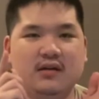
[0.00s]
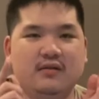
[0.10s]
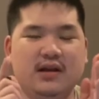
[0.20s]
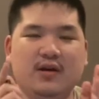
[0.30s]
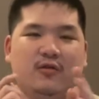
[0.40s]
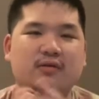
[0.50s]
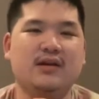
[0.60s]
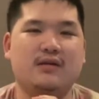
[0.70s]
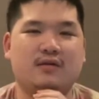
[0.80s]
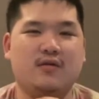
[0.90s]

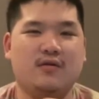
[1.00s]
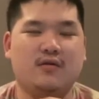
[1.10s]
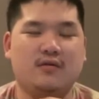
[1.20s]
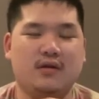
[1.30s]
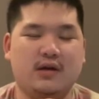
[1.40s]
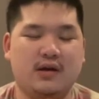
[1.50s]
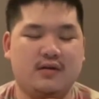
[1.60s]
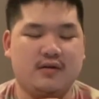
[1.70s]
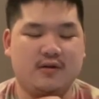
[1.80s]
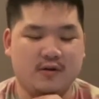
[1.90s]
is
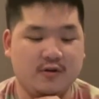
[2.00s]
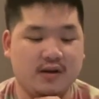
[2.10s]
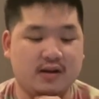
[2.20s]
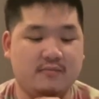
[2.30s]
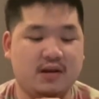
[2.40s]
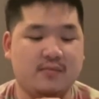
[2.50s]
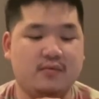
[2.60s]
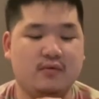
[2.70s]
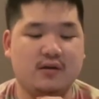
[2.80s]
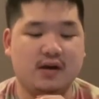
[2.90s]
it hurting
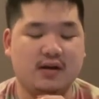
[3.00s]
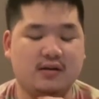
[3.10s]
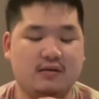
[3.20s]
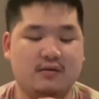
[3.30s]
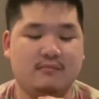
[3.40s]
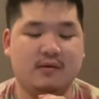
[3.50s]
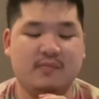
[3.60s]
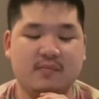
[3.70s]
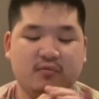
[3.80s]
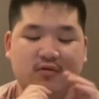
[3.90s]
people with autism, but
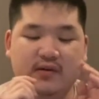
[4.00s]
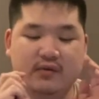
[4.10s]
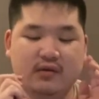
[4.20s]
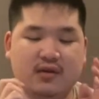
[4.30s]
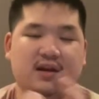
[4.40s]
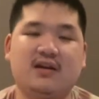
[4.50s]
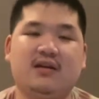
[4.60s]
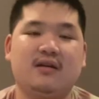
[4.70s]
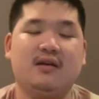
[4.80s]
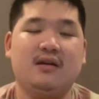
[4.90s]
people don't even think
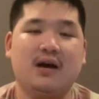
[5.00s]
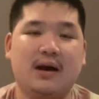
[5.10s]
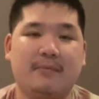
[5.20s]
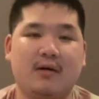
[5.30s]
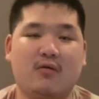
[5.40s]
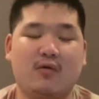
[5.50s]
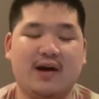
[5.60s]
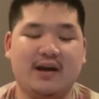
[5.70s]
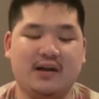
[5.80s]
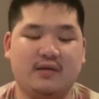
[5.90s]
about
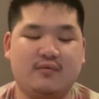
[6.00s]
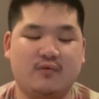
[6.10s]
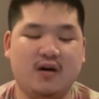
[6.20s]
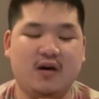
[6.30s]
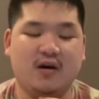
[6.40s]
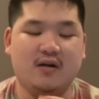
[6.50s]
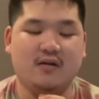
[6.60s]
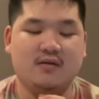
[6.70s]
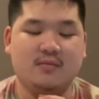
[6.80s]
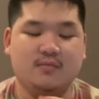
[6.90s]
why it is wrong.
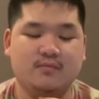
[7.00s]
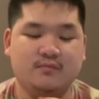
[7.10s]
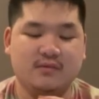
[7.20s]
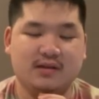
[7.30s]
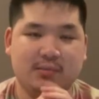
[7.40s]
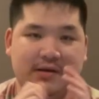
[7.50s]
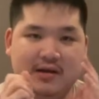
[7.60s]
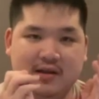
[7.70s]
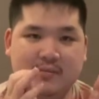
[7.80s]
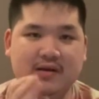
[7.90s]

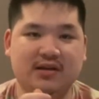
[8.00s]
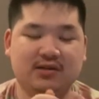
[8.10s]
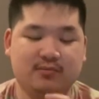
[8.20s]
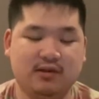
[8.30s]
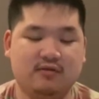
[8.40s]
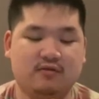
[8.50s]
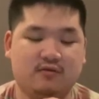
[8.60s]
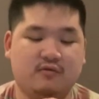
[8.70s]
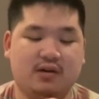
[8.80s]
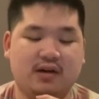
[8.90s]
Let me explain to you
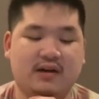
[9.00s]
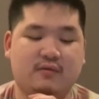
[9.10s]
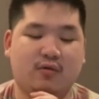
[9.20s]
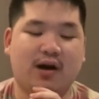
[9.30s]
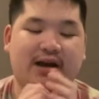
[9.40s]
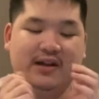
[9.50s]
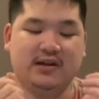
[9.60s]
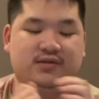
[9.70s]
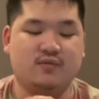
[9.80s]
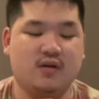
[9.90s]
why it
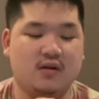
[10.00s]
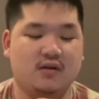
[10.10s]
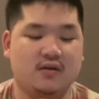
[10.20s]
is wrong.